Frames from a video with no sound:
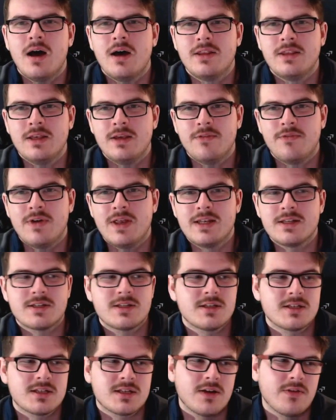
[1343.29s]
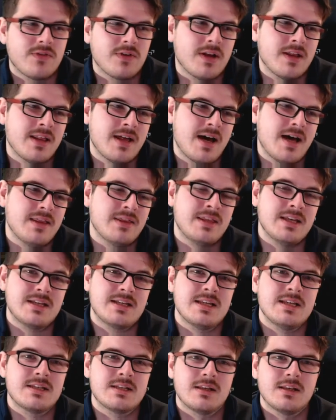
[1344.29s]
the events and stuff like that, this
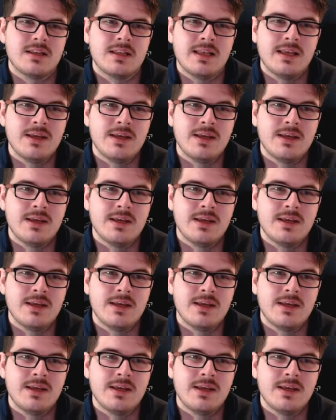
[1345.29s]
isn't the